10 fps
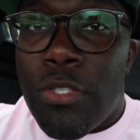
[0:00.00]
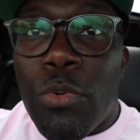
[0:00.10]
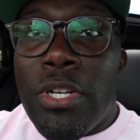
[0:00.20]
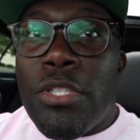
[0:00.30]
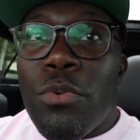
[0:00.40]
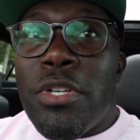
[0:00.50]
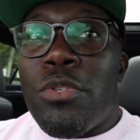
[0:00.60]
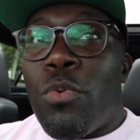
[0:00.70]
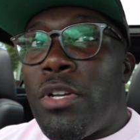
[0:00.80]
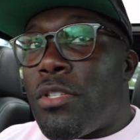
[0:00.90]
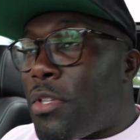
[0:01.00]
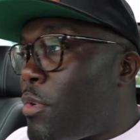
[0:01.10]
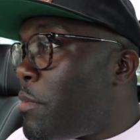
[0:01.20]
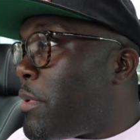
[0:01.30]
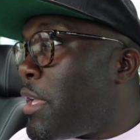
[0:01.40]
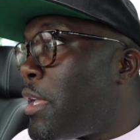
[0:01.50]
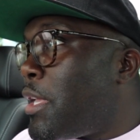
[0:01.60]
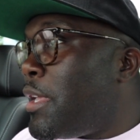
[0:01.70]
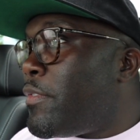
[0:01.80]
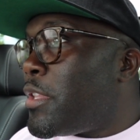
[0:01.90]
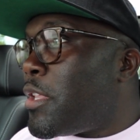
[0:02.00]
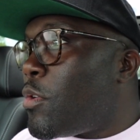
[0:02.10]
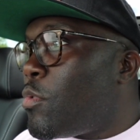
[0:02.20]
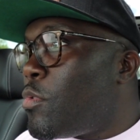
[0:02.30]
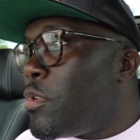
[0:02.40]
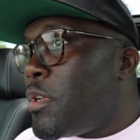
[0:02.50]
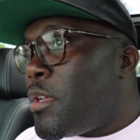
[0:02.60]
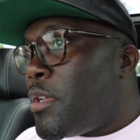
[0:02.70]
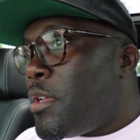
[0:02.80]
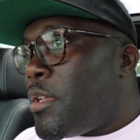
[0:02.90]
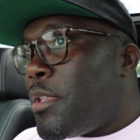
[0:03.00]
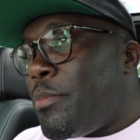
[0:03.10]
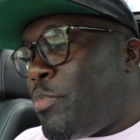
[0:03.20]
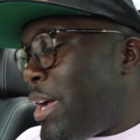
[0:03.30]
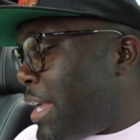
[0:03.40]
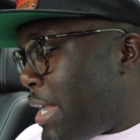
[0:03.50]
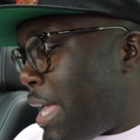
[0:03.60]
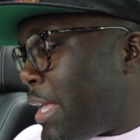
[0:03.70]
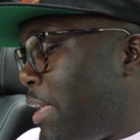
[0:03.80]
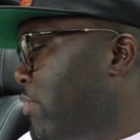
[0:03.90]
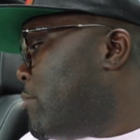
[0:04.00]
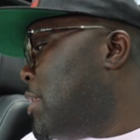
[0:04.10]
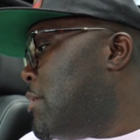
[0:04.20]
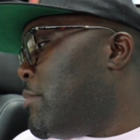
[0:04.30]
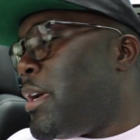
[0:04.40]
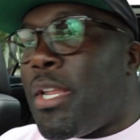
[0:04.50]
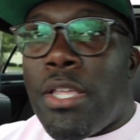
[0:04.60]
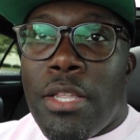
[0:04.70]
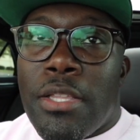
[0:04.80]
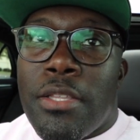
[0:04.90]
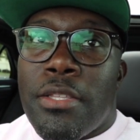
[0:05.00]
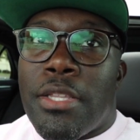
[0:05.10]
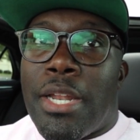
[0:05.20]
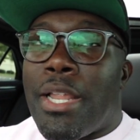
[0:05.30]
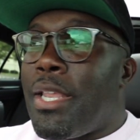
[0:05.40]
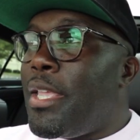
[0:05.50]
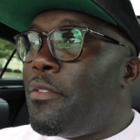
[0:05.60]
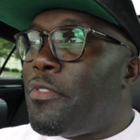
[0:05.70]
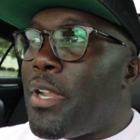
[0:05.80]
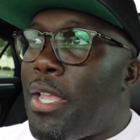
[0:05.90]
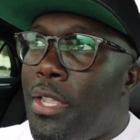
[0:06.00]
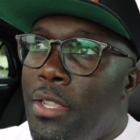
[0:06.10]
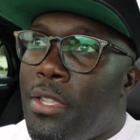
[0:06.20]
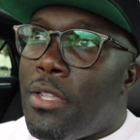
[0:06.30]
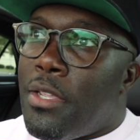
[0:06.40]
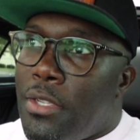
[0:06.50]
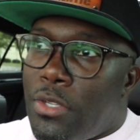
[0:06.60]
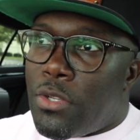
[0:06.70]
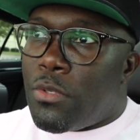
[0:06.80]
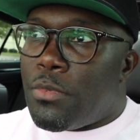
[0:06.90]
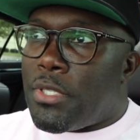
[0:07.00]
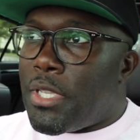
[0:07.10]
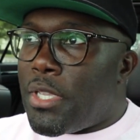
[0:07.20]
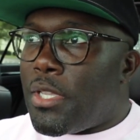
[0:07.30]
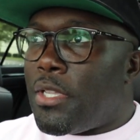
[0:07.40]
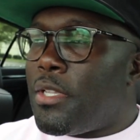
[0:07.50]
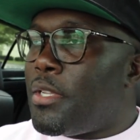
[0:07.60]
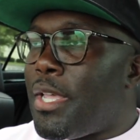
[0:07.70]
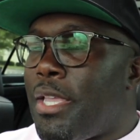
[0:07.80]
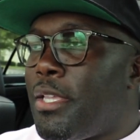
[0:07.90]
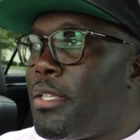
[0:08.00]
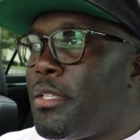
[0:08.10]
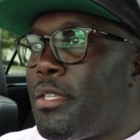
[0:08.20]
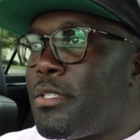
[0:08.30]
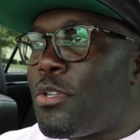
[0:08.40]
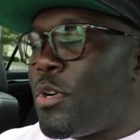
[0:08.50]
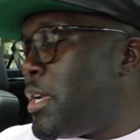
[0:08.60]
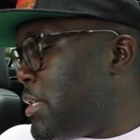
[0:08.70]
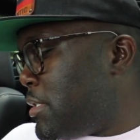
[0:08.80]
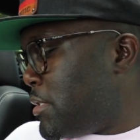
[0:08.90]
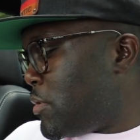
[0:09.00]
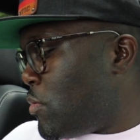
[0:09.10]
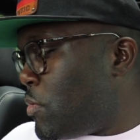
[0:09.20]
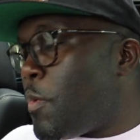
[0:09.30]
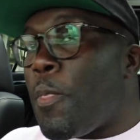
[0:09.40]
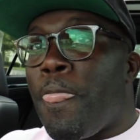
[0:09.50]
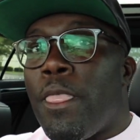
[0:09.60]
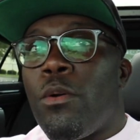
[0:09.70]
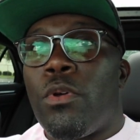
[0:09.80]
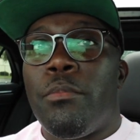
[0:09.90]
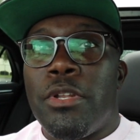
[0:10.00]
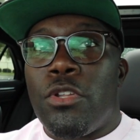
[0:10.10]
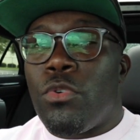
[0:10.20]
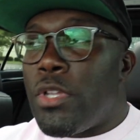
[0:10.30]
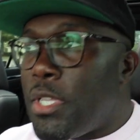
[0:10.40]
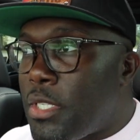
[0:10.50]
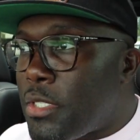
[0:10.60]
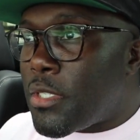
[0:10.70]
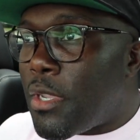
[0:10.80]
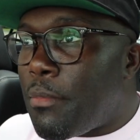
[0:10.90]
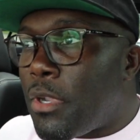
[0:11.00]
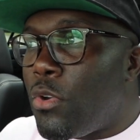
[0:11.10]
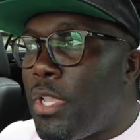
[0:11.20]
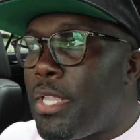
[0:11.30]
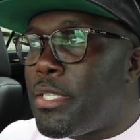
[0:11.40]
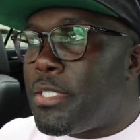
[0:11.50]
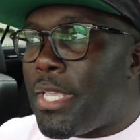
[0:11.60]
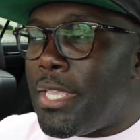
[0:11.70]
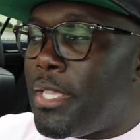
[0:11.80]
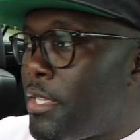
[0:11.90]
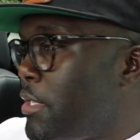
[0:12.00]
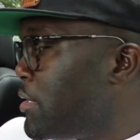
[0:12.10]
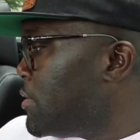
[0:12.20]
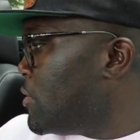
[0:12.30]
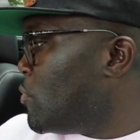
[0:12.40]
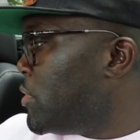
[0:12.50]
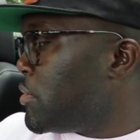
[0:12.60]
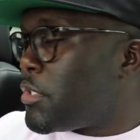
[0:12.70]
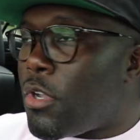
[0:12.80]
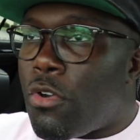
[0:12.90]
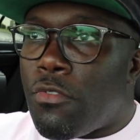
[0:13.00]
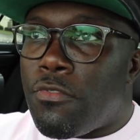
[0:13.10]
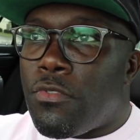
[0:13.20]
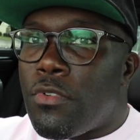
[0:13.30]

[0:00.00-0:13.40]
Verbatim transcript: 22 inch wheels on it man even though you're probably not giving me the money that I need for that you know what I'm saying like it's crazy so what I'm gonna do is I'm gonna go ahead and take the wheels off